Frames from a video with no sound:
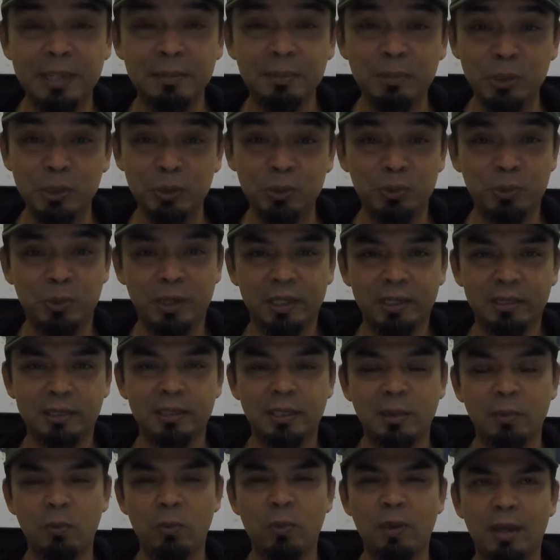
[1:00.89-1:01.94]
up a new track
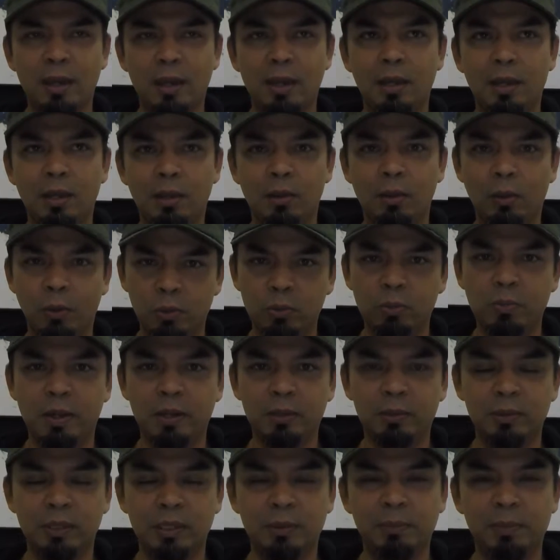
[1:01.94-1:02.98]
somewhere close by
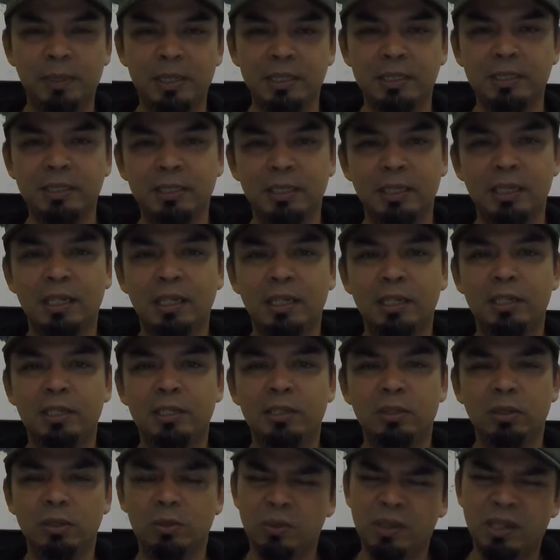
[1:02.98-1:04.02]
to that place.
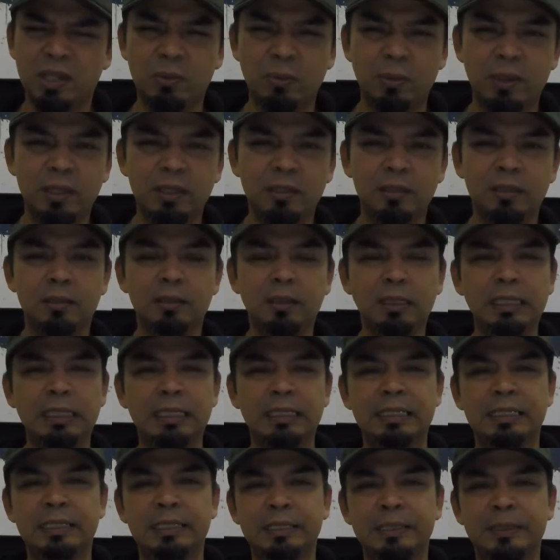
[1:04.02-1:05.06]
So we can't wait.
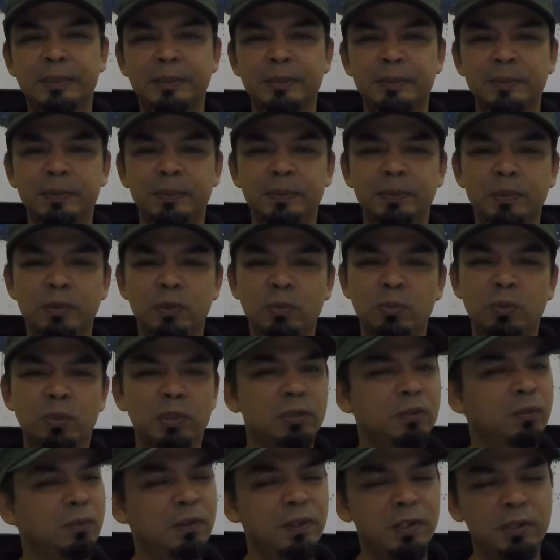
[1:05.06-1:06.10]
It
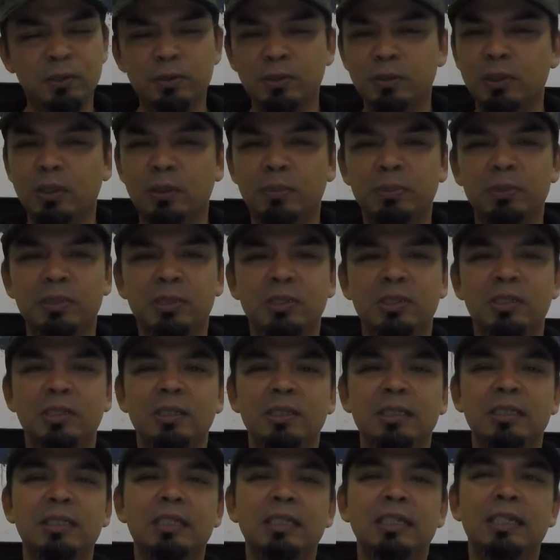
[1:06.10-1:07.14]
was a very good
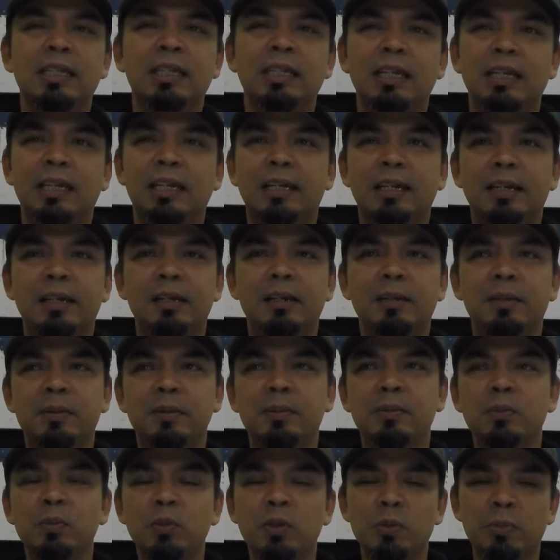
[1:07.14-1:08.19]
competition.
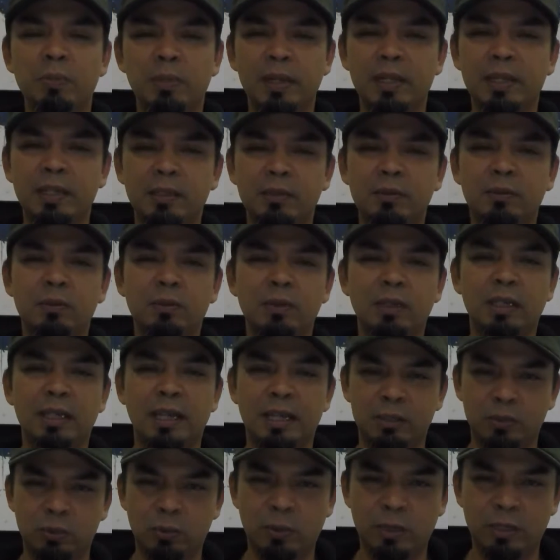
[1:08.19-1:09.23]
We played
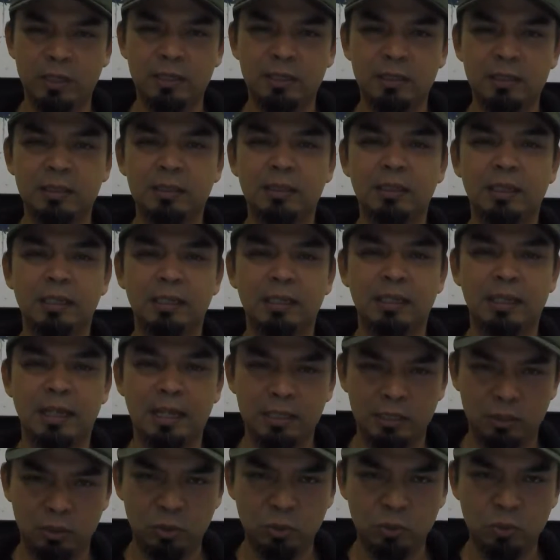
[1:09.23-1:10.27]
class 1,
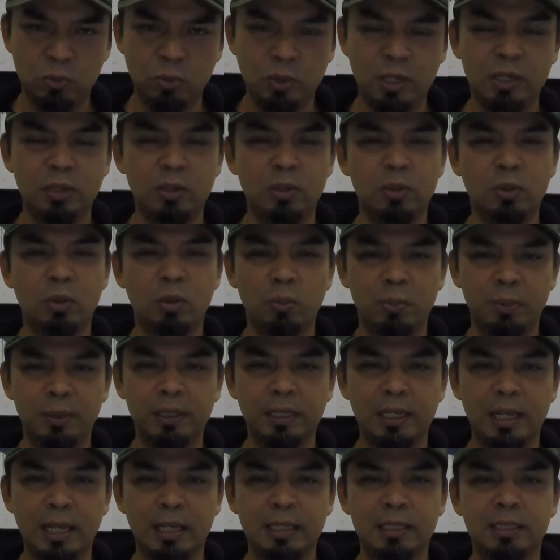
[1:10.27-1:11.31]
class 2, and open
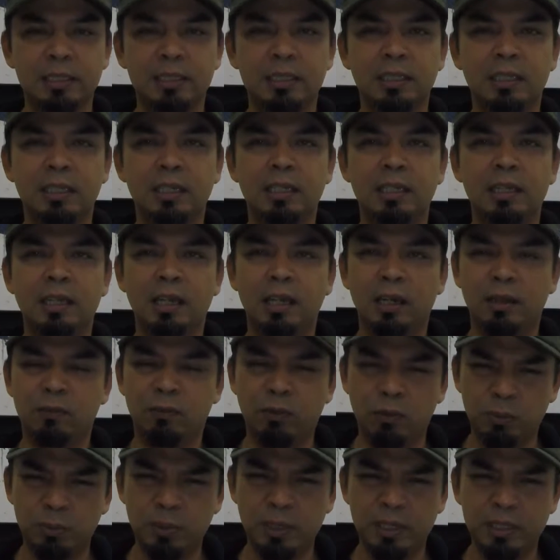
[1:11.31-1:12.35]
class.
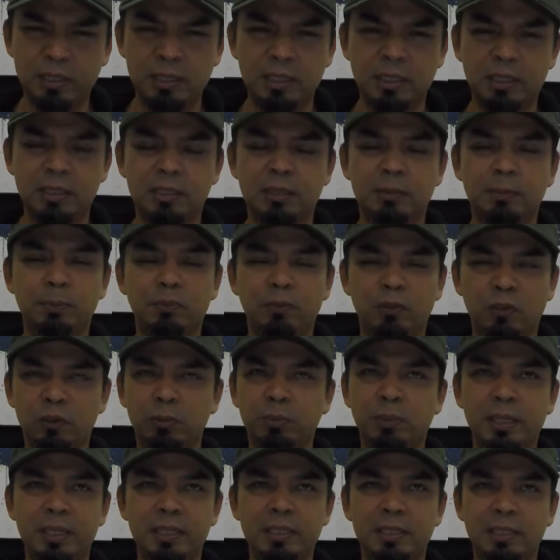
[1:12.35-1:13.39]
Fourth place
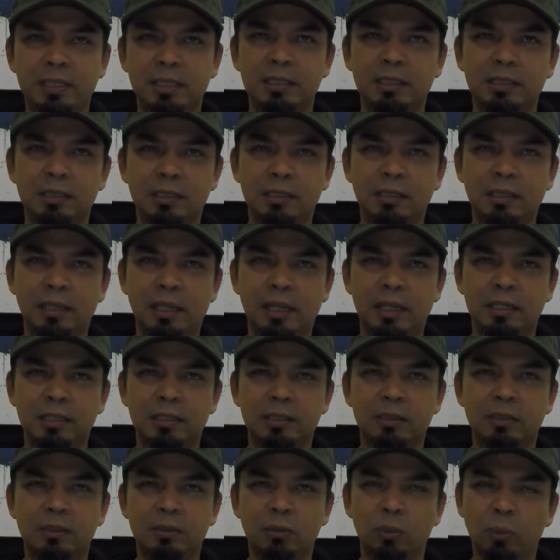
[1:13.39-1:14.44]
in
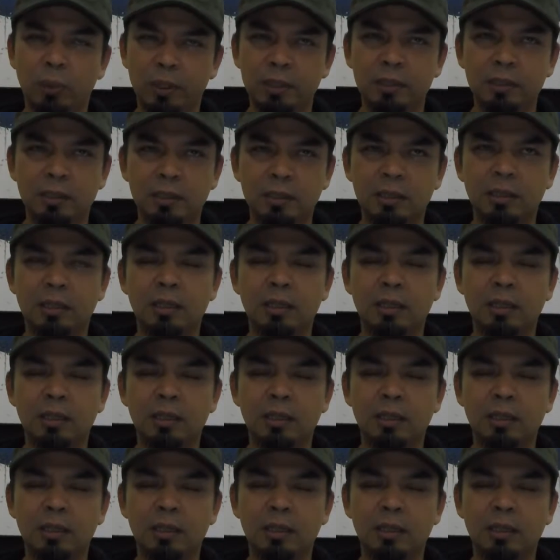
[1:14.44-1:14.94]
class 1,